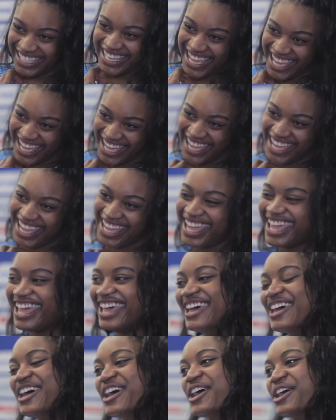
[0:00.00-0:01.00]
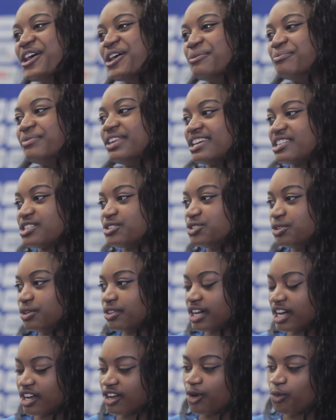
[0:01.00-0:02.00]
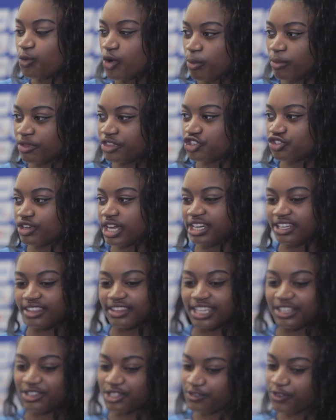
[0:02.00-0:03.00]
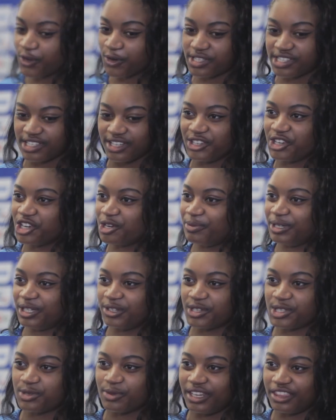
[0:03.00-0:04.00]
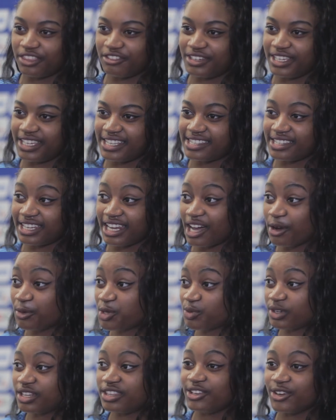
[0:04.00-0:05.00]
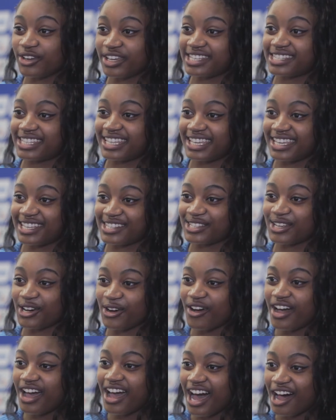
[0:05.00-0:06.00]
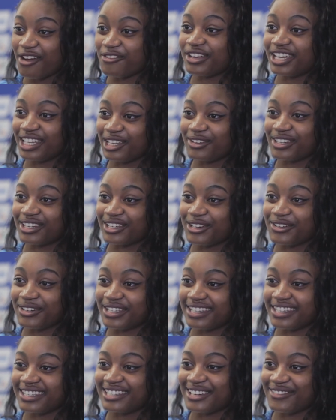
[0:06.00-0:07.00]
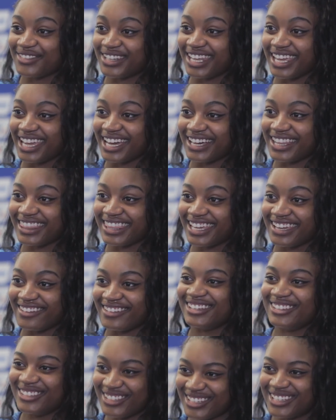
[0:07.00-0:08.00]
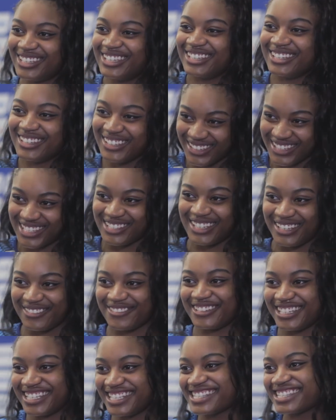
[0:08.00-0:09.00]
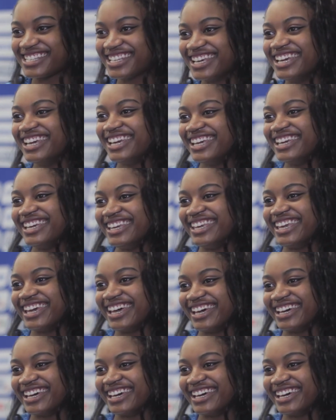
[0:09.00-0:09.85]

Yeah. So do that. Got one with the training, then just focusing on European under 23s. And I was one of the youngest here, so I really want to go and dominate out there in under 23s. Yeah.